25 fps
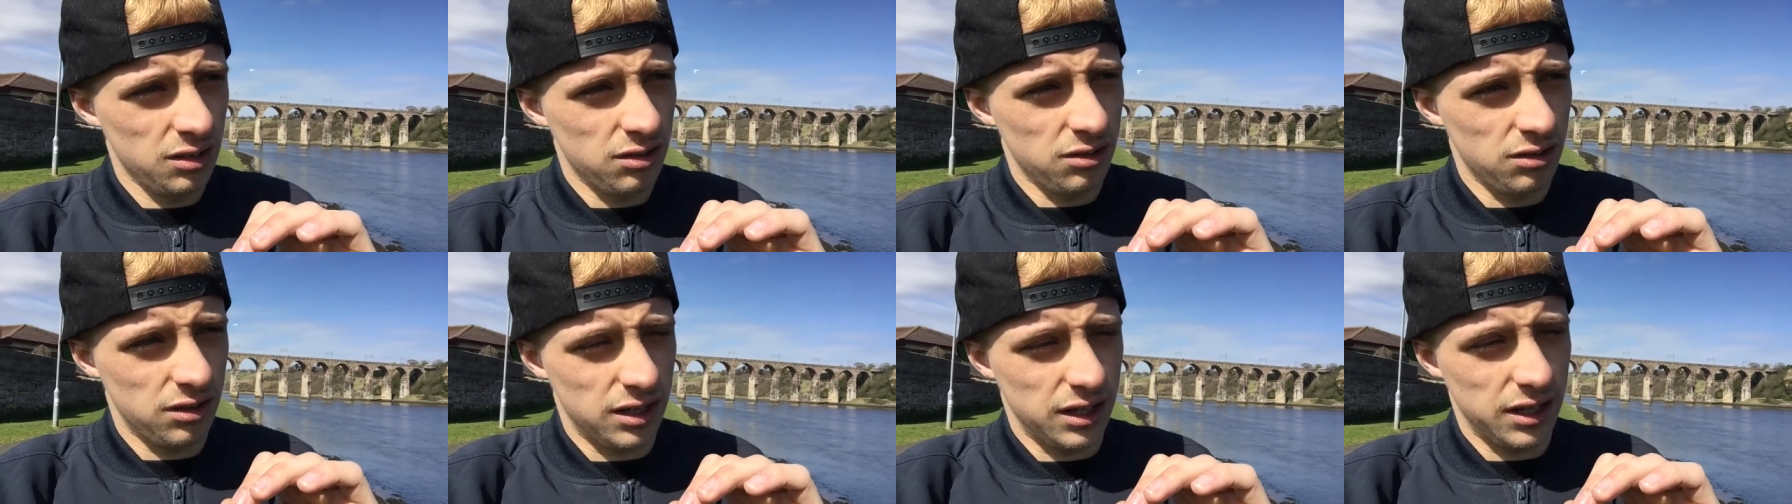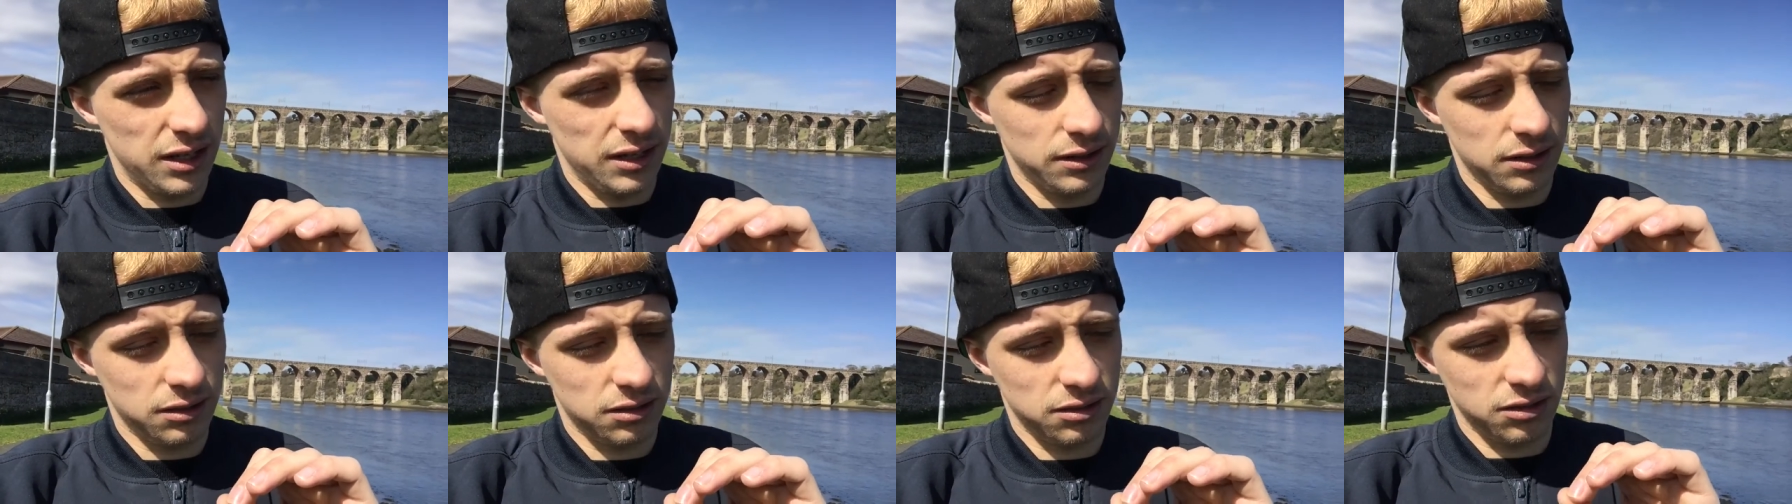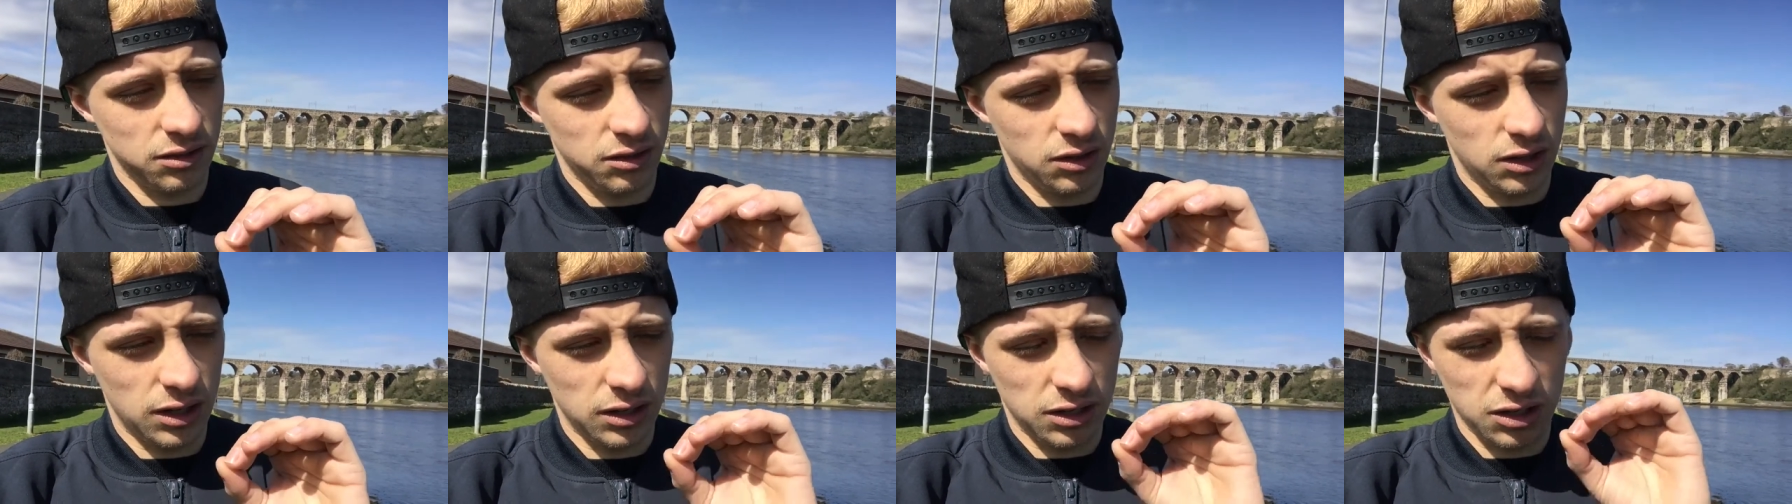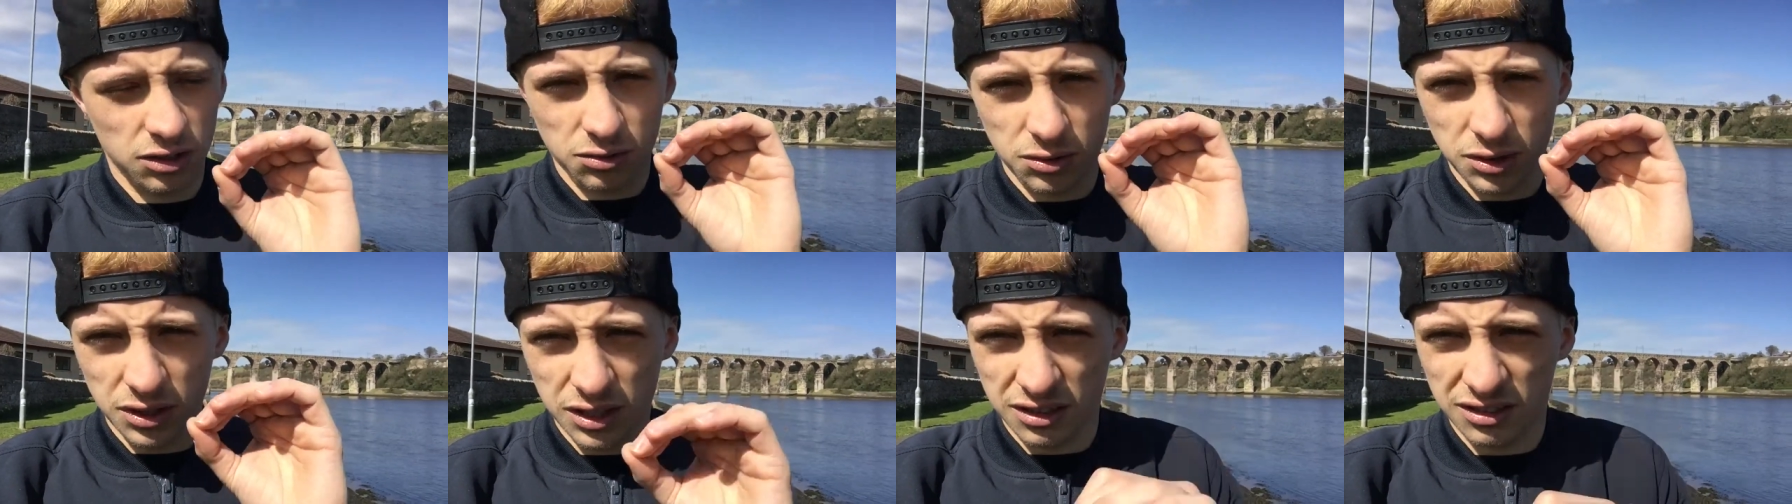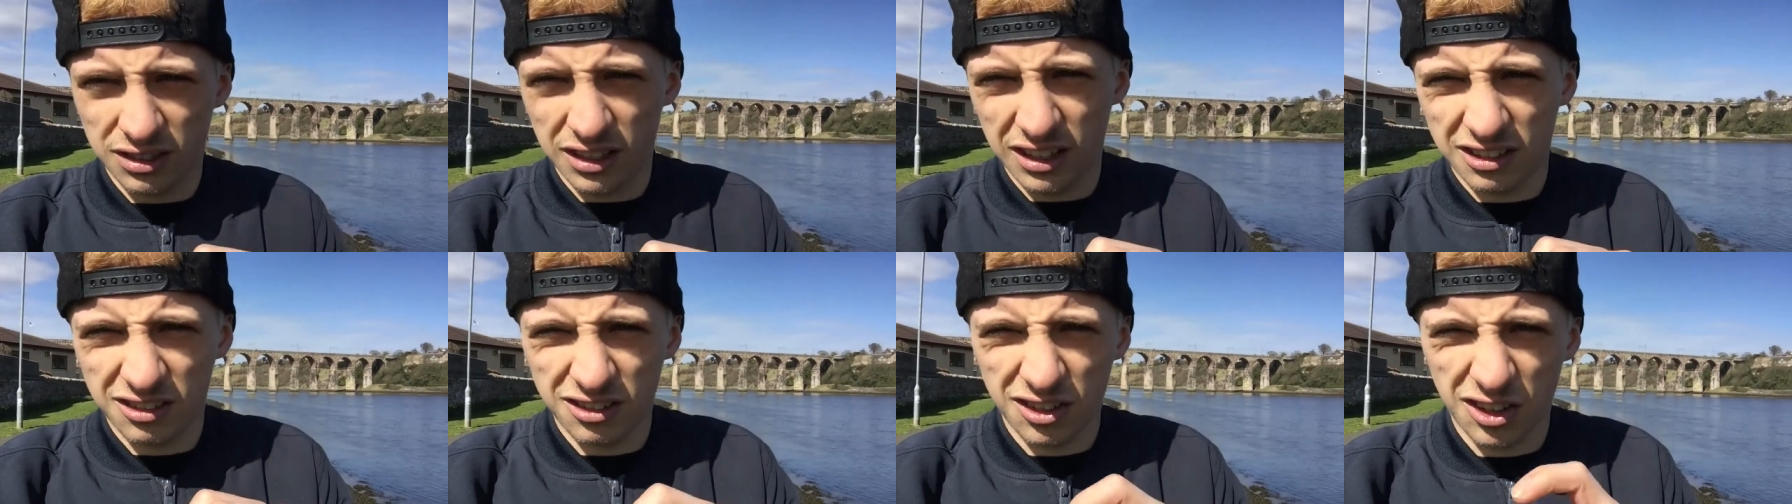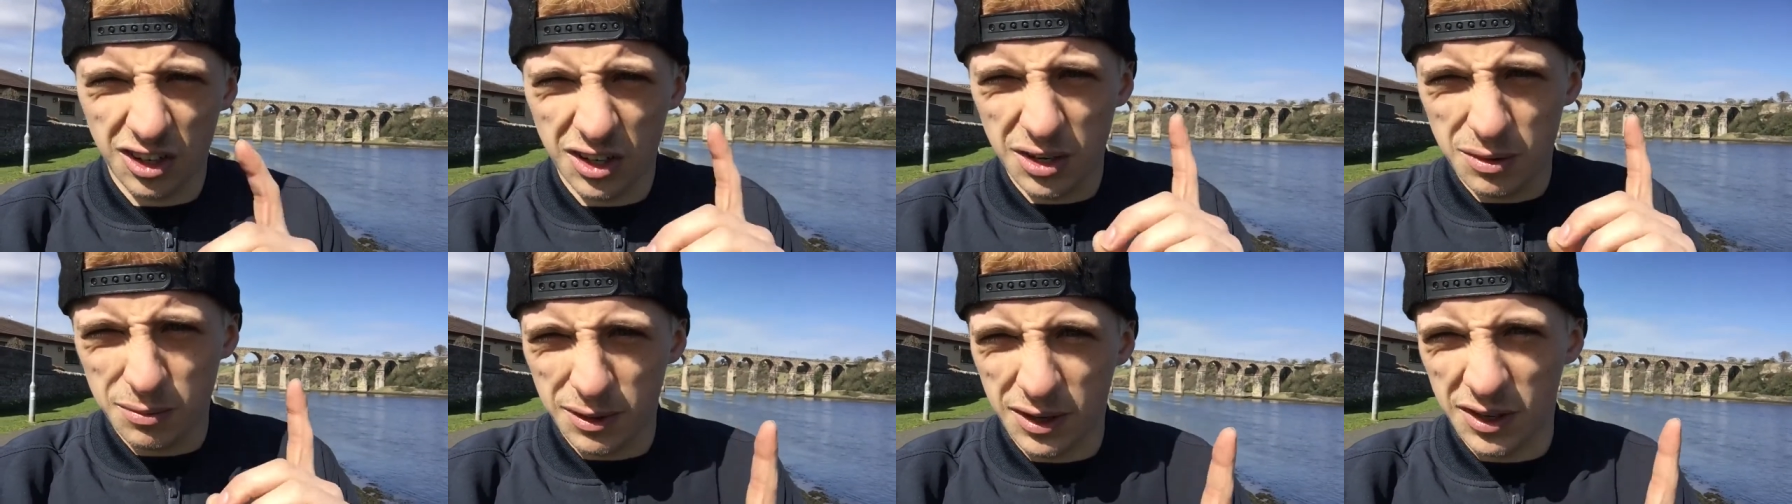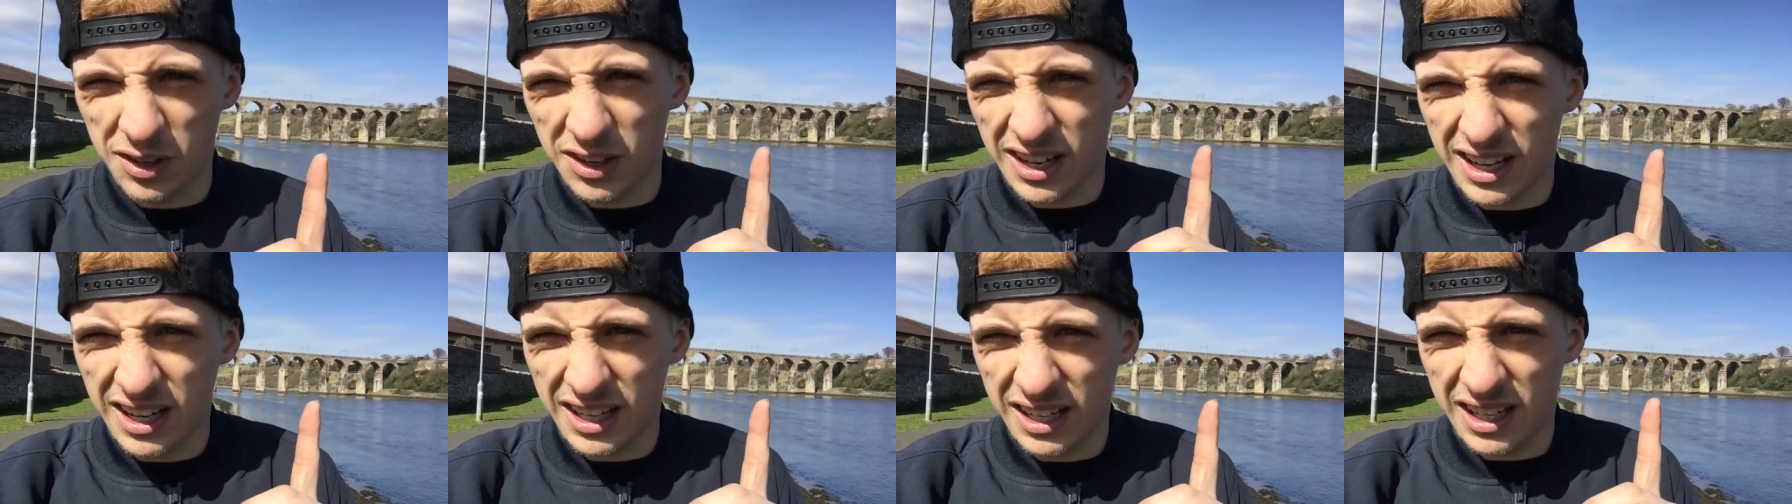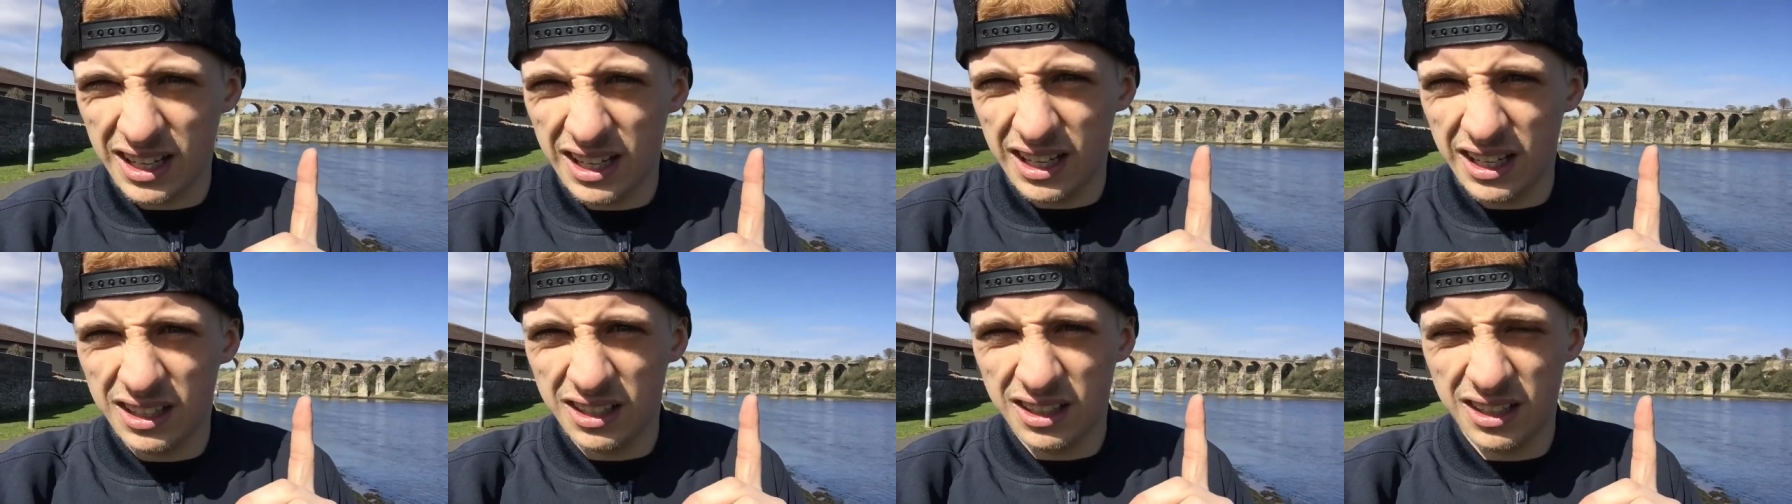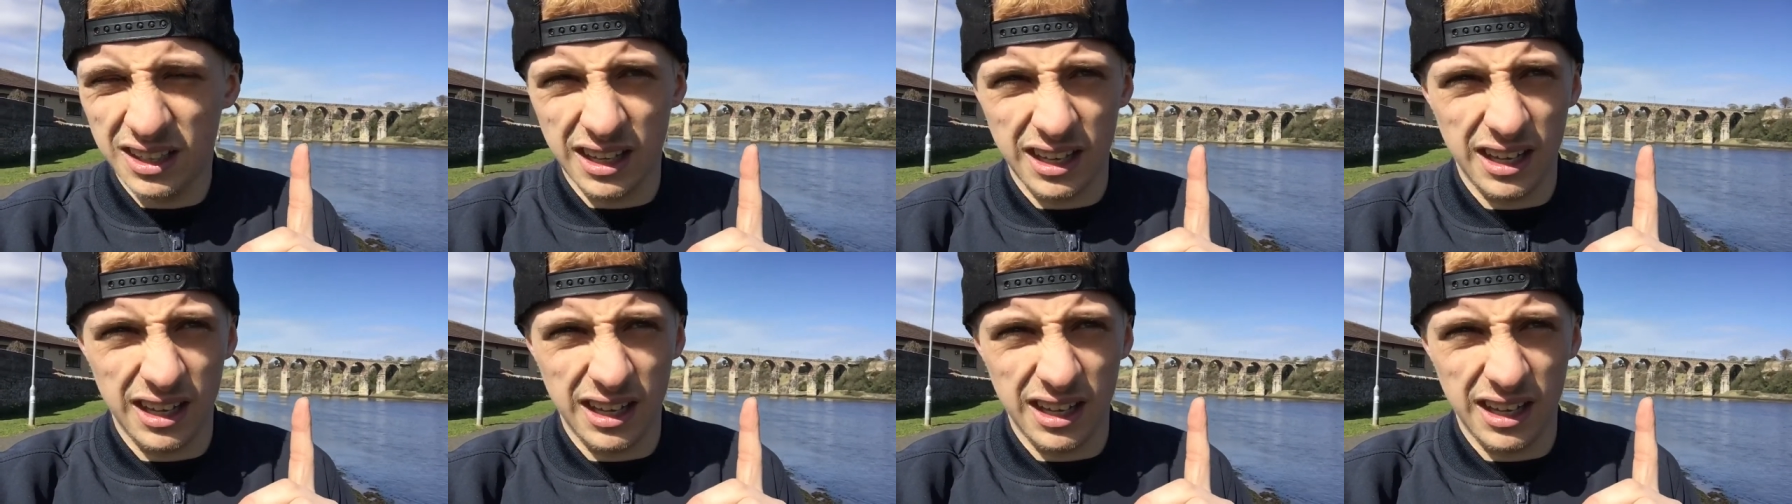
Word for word: Right, so I just want to say sorry about that again.